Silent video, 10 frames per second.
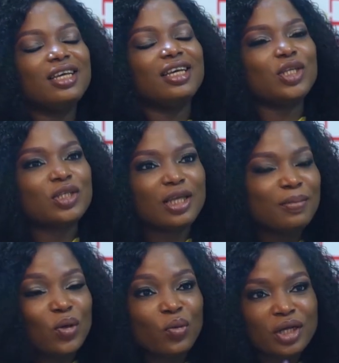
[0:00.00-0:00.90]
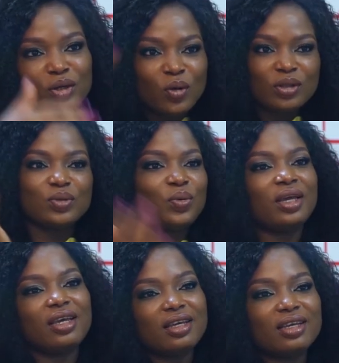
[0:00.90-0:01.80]
It just kept going all the
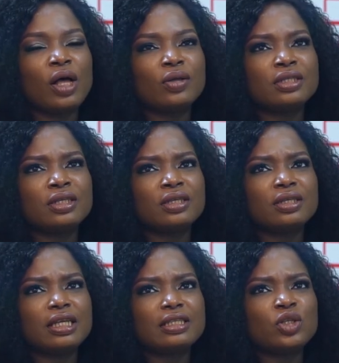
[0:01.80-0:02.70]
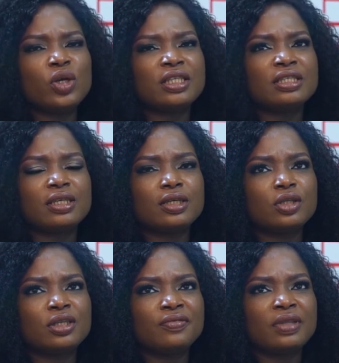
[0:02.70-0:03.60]
way. I was a senior
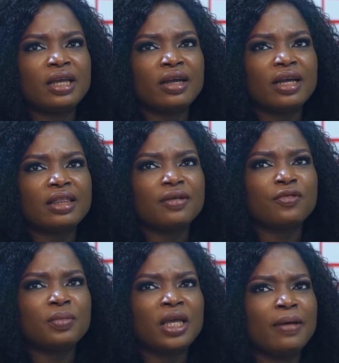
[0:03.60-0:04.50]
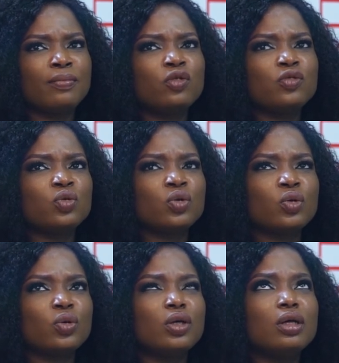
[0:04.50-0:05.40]
executive there. And then from there, I moved
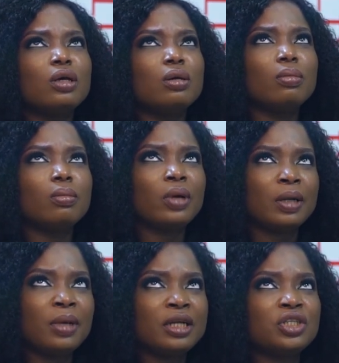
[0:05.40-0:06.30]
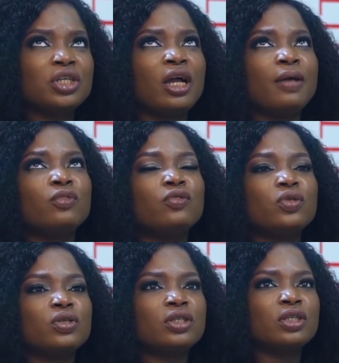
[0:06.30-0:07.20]
to brand manager. I moved
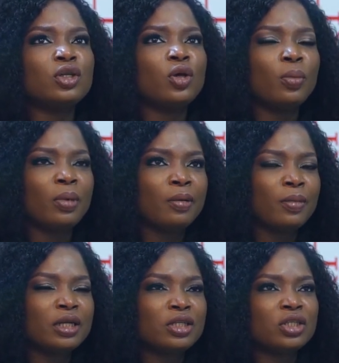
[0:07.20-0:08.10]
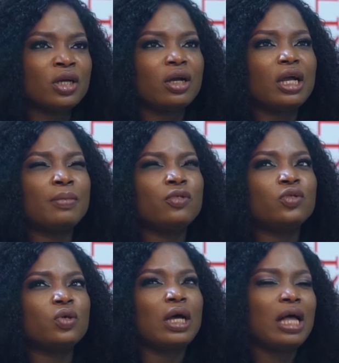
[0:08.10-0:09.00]
to senior brand manager. I moved
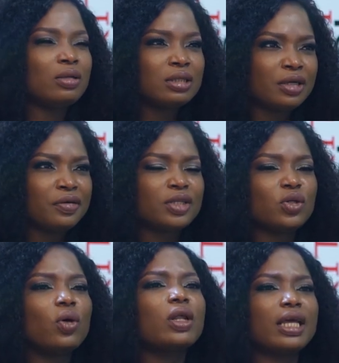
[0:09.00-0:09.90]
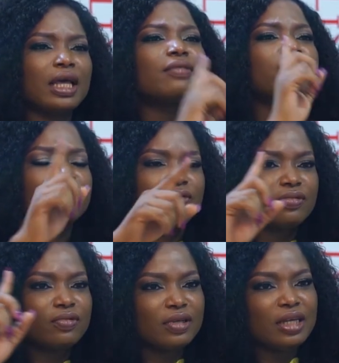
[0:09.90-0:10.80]
to account director. Like
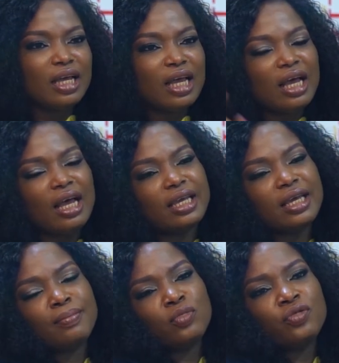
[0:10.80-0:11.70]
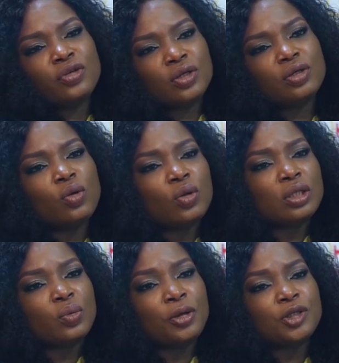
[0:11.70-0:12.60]
I kept moving all
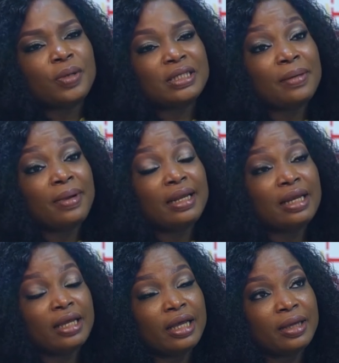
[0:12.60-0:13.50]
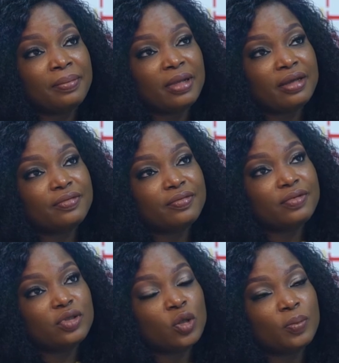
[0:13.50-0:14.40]
the way. So by the time I
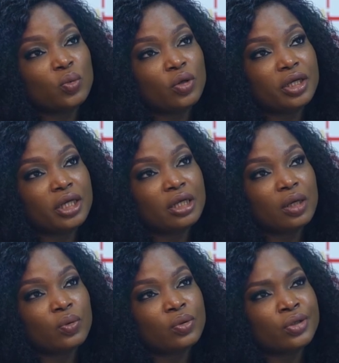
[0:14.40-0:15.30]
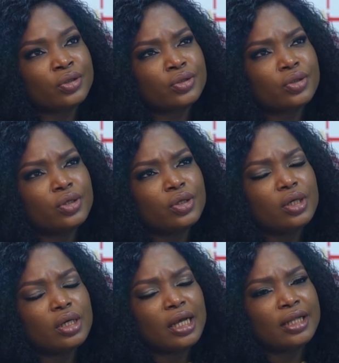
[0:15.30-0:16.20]
stopped working, I was
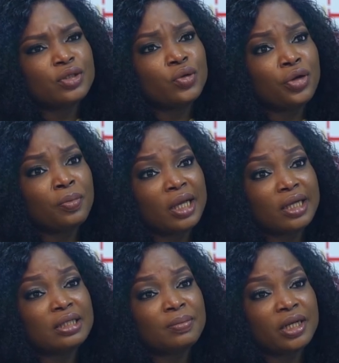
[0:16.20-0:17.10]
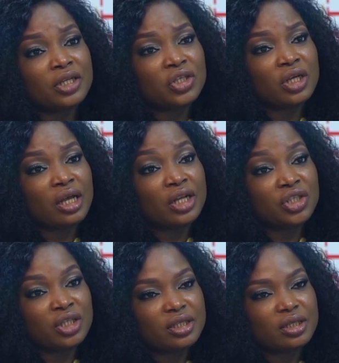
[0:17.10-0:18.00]
category marketing manager at
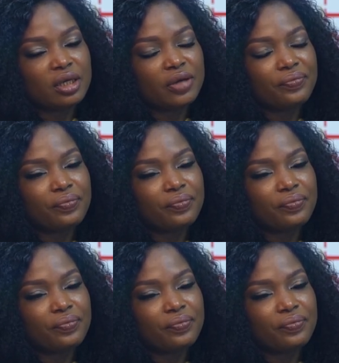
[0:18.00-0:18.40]
GSK.